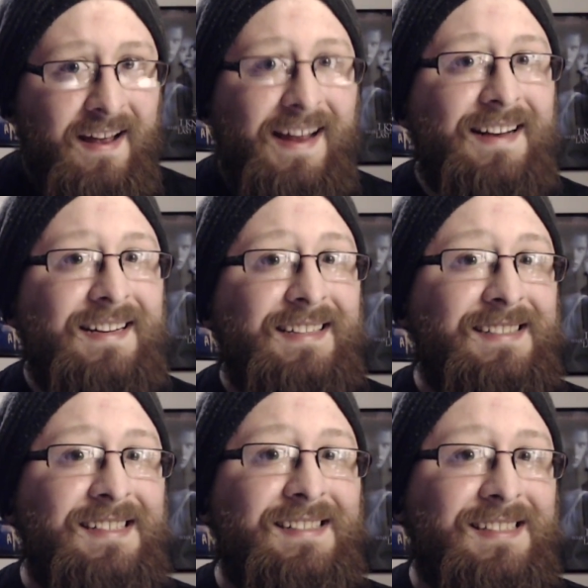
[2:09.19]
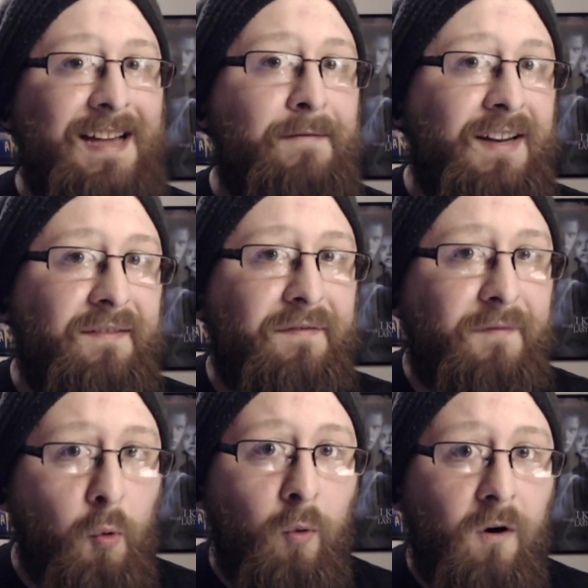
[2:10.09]
in
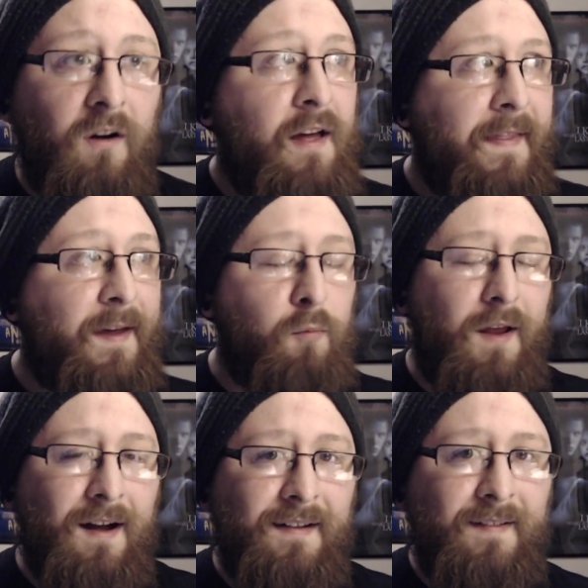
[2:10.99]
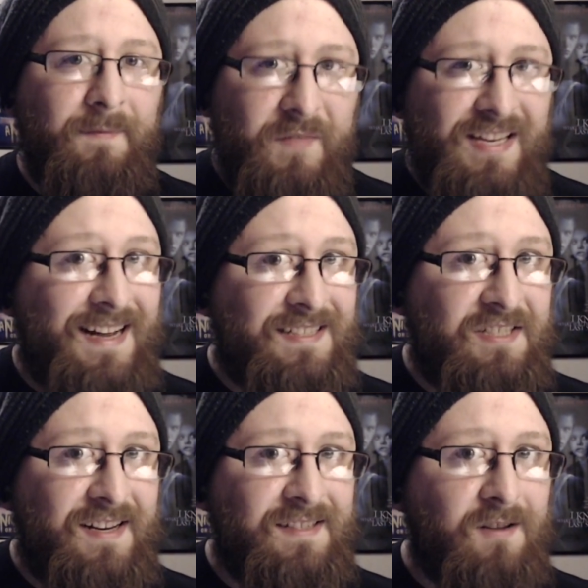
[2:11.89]
1974 that we got the Texas
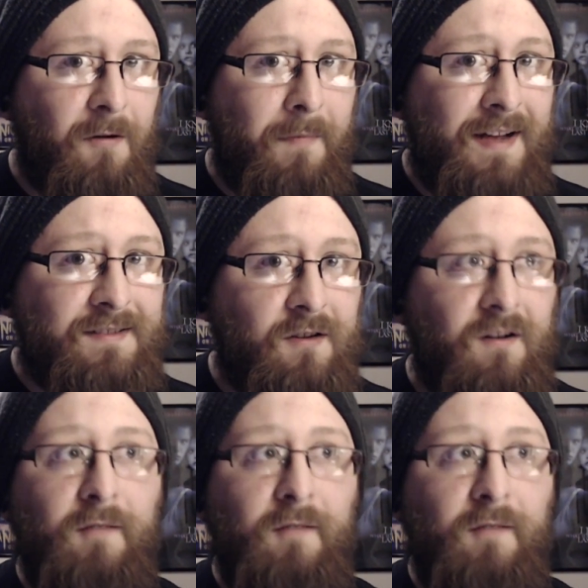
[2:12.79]
Chainsaw Massacre.